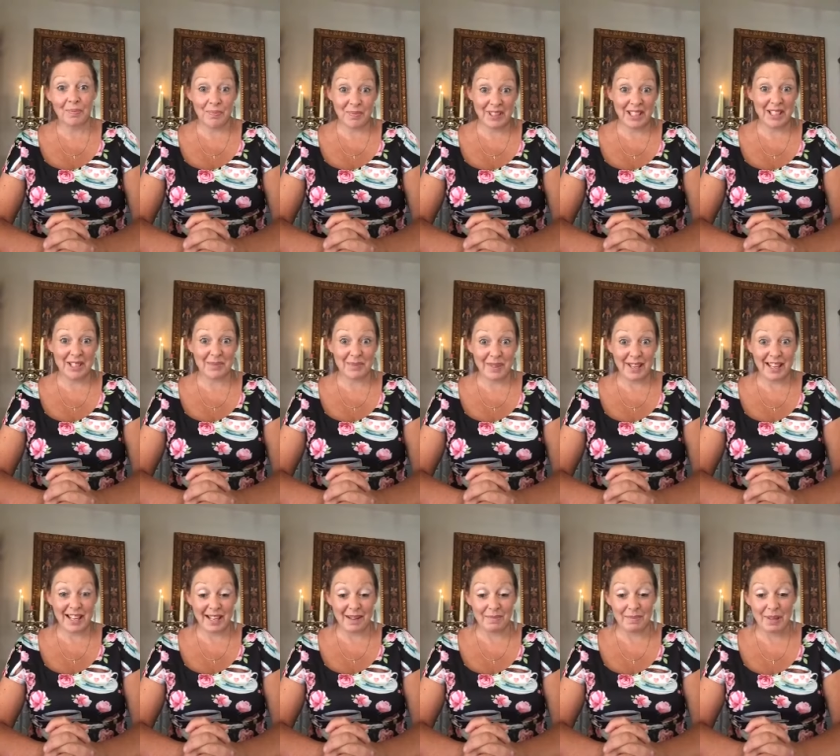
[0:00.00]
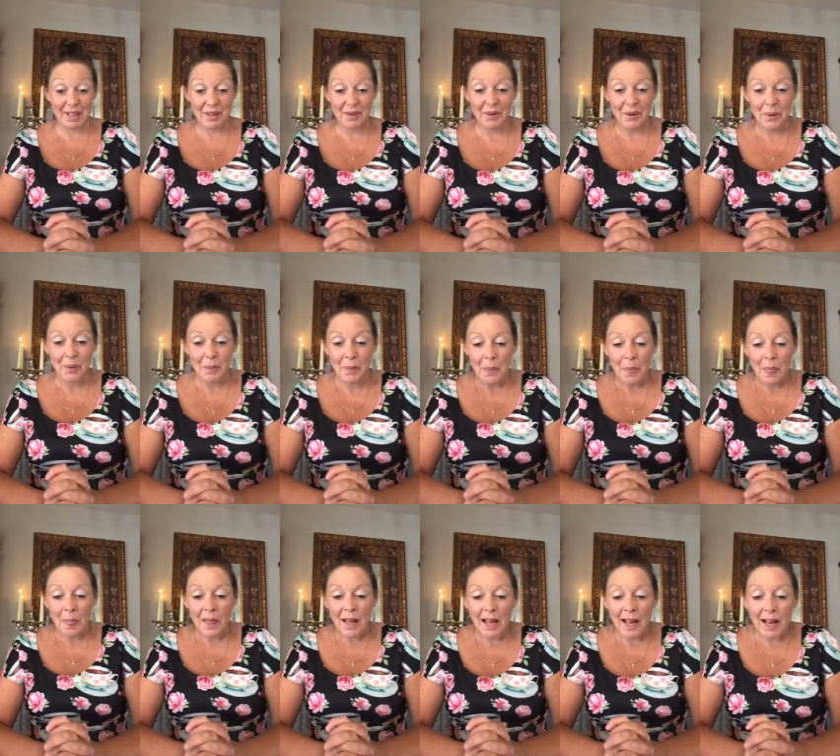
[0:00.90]
Makes me happy.
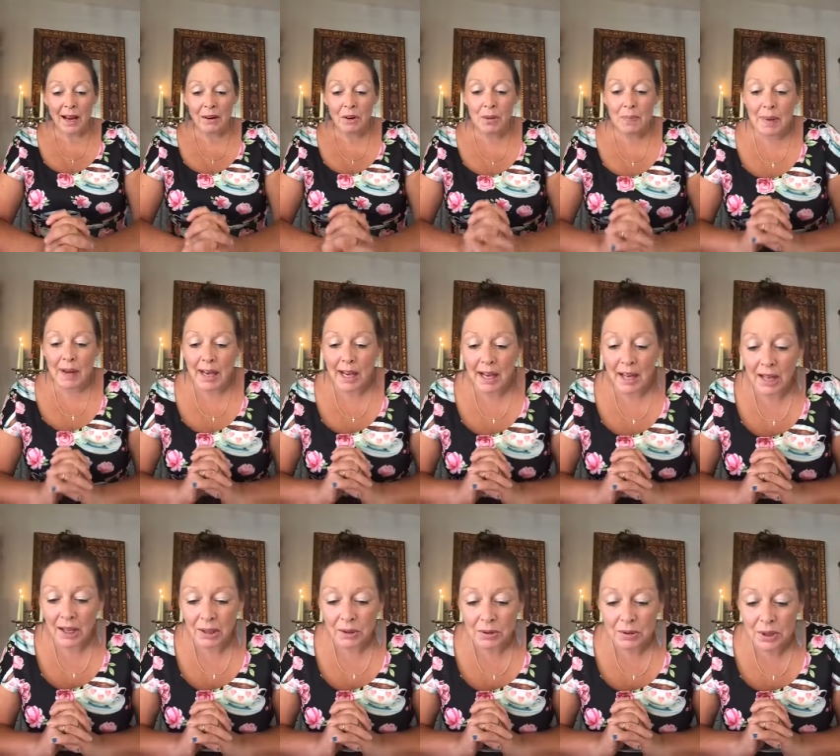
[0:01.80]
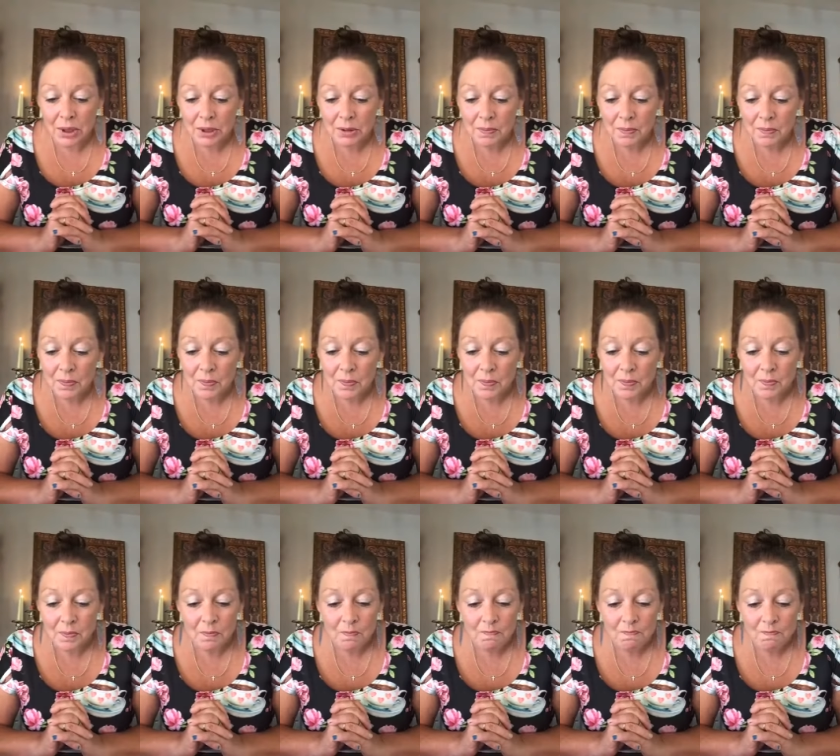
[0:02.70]
How about,
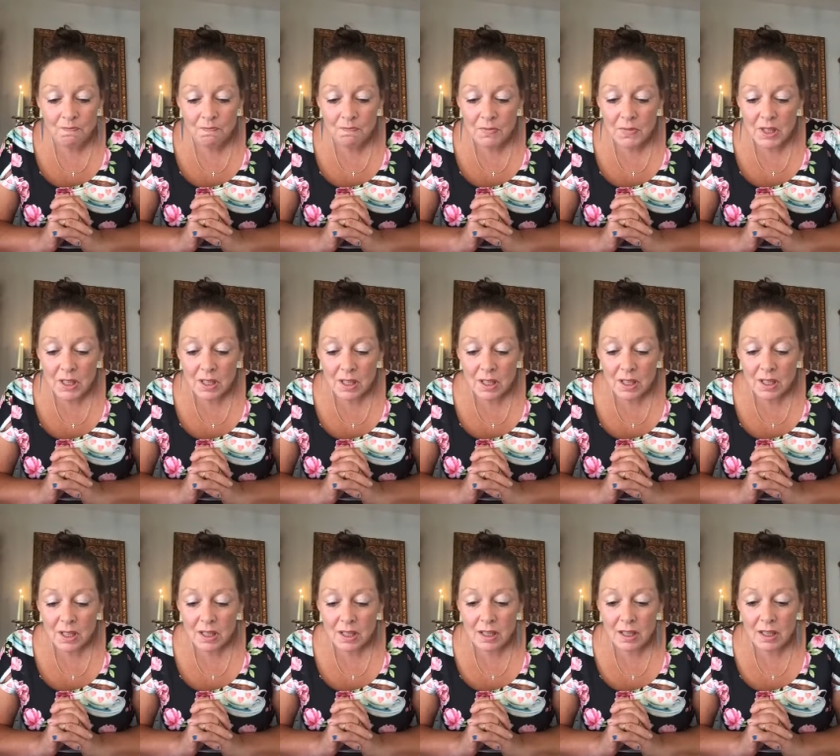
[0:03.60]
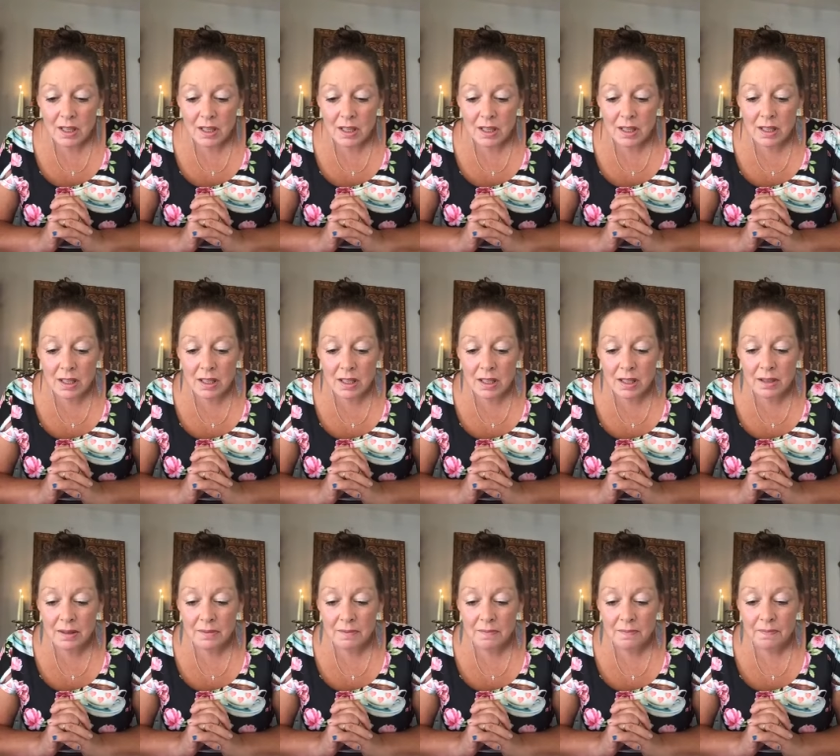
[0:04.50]
hmm,
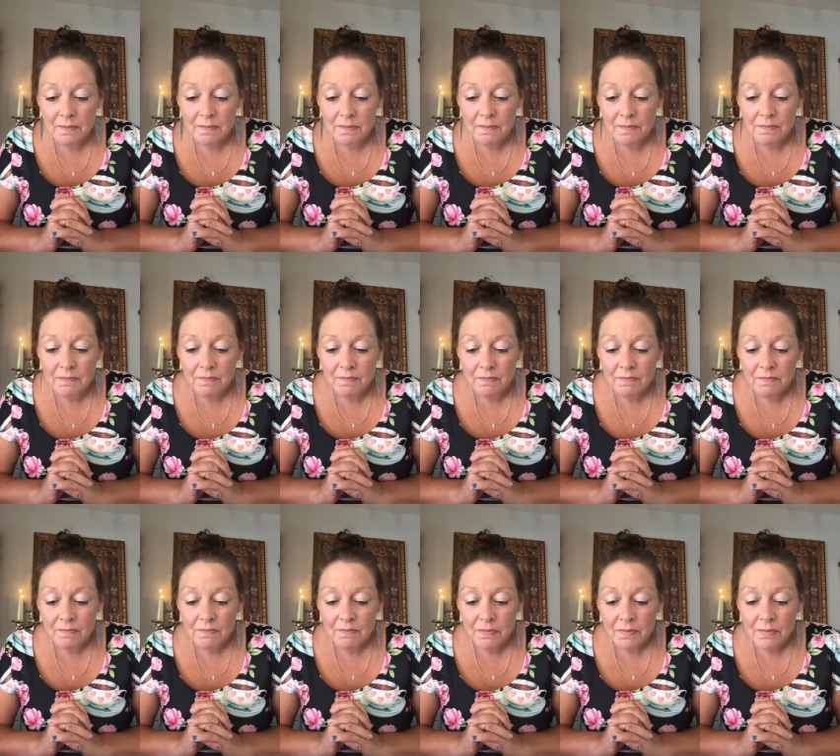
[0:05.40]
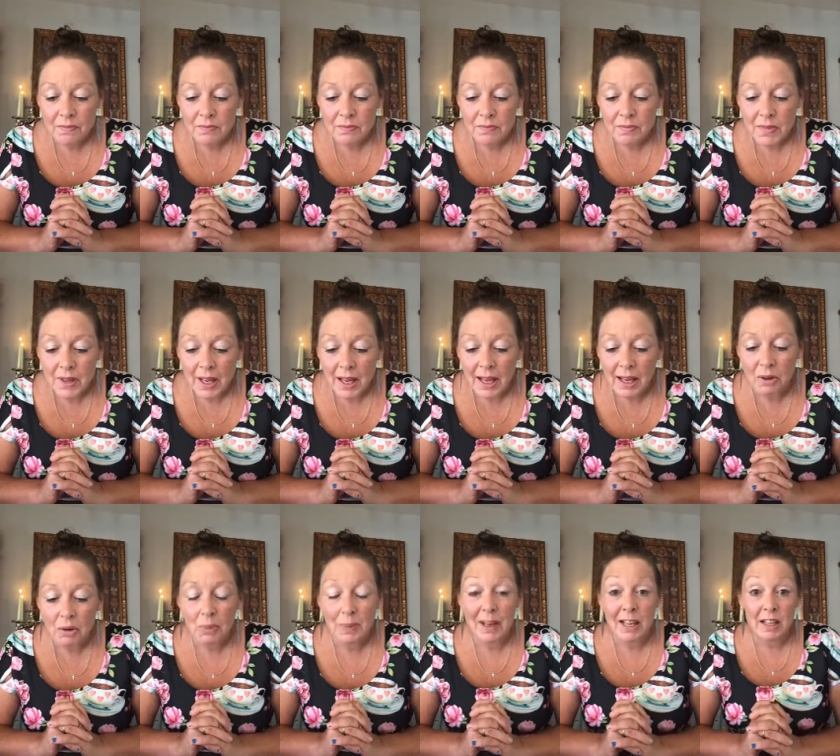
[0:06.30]
um, how
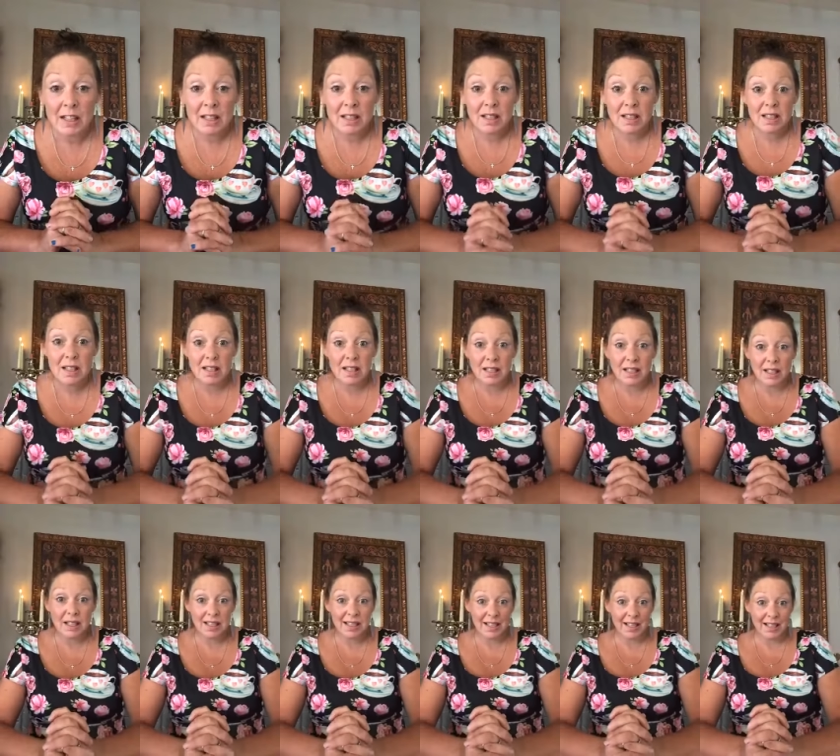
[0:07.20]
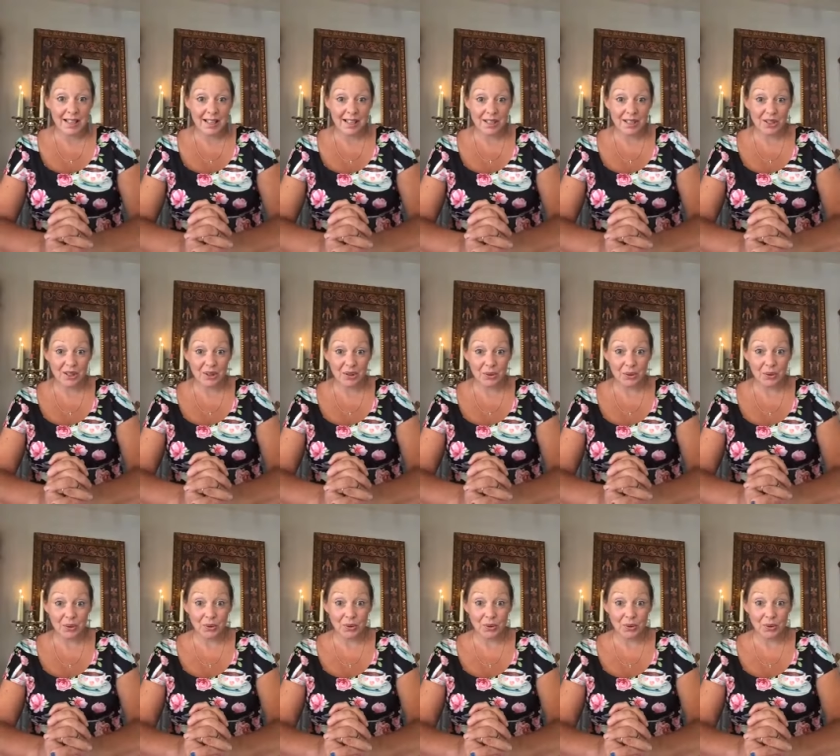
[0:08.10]
about Sunday school?